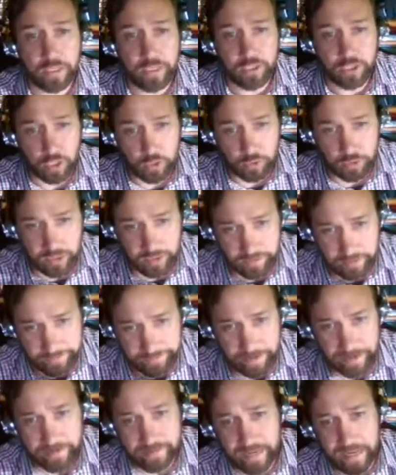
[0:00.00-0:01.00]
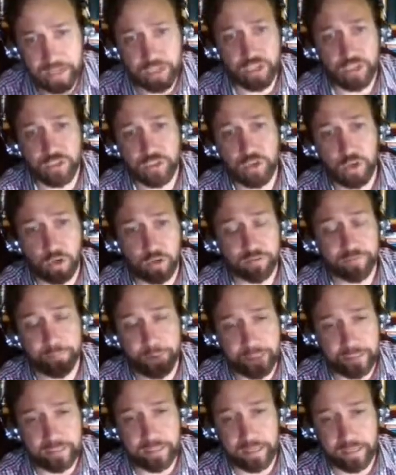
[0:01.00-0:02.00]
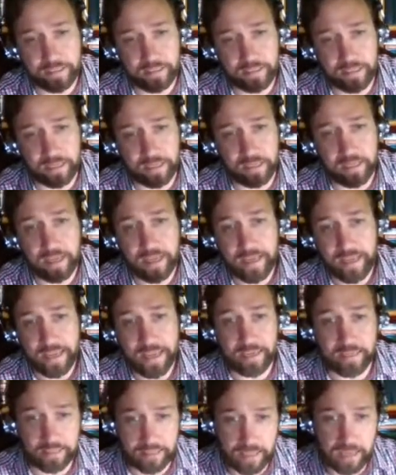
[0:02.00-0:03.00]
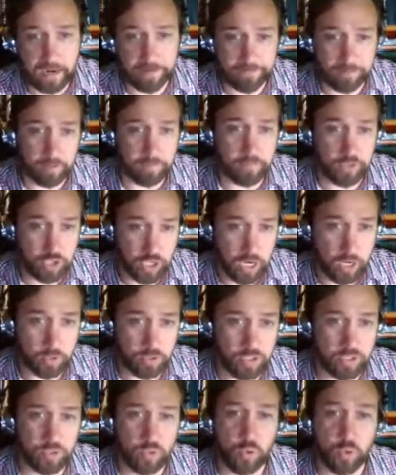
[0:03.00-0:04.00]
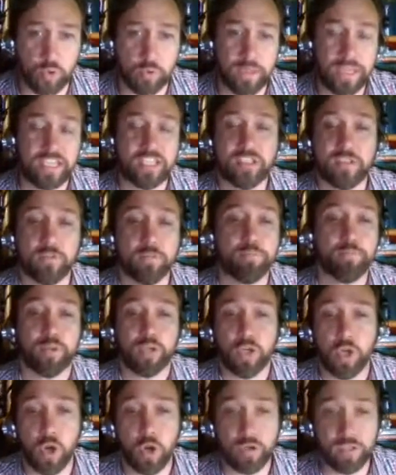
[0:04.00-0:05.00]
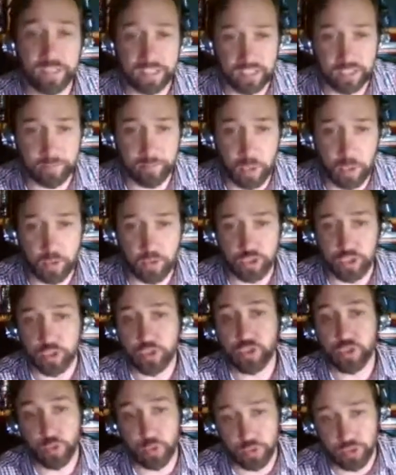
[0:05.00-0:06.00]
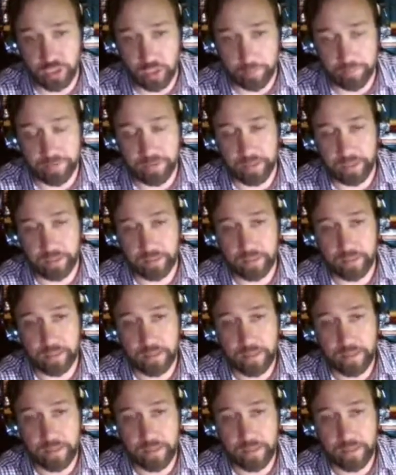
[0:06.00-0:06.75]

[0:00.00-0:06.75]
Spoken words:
So the foundations of PTSD is there from childhood or prolonged exposure to something.